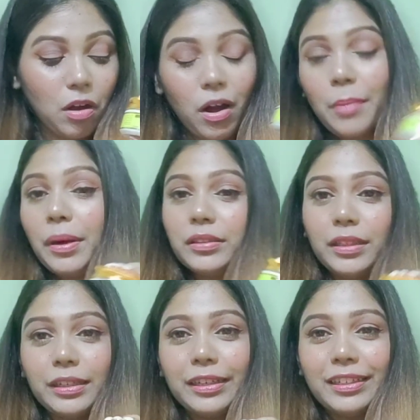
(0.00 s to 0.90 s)
among the
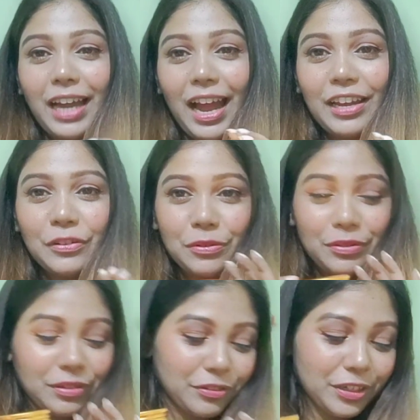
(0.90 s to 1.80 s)
kit. I
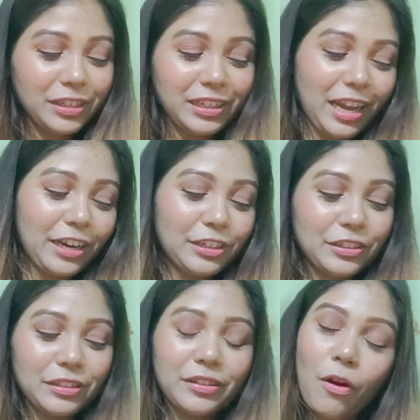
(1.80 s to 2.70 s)
really like
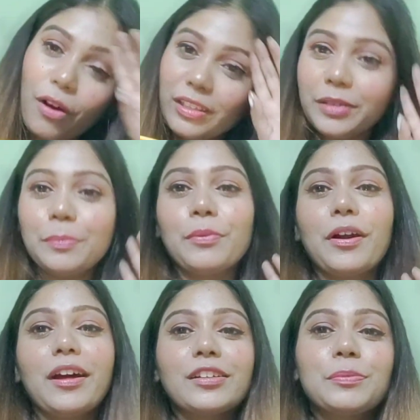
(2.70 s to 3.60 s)
all the
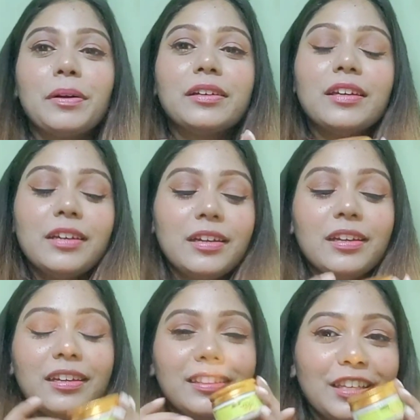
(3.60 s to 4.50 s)
products, but
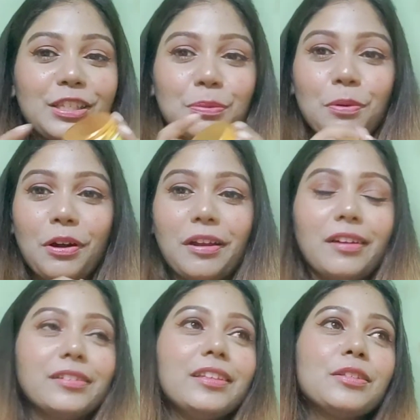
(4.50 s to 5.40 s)
this
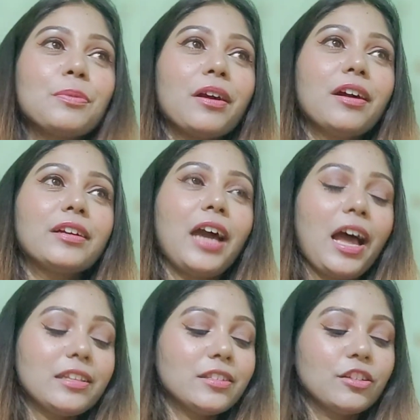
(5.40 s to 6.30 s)
product
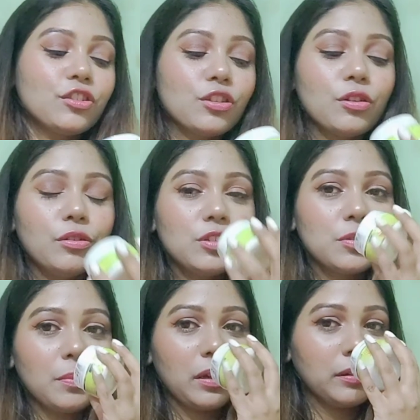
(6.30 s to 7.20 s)
has such a good
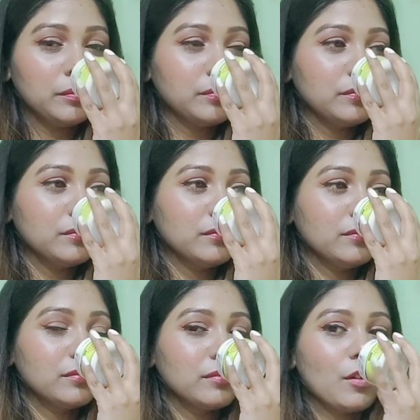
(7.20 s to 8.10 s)
smell.
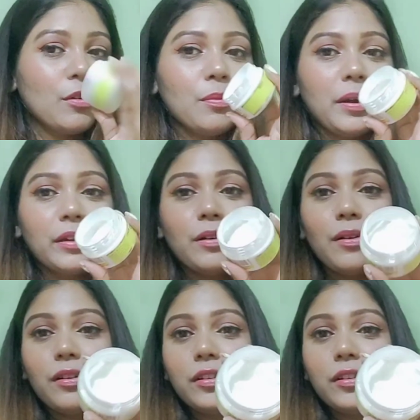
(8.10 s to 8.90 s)
Oh my god,